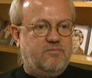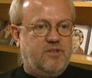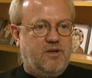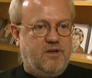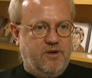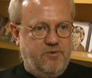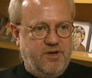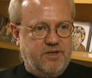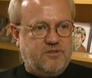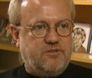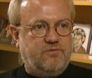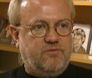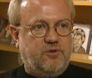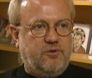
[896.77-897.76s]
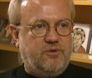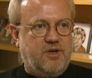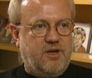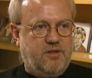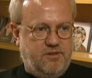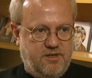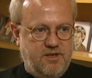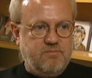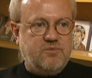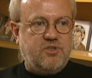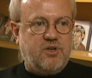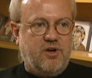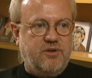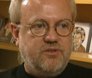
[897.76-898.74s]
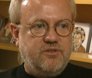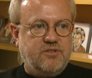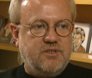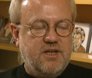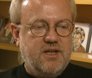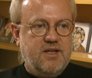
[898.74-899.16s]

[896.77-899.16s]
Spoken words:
of the lyrics for theme songs.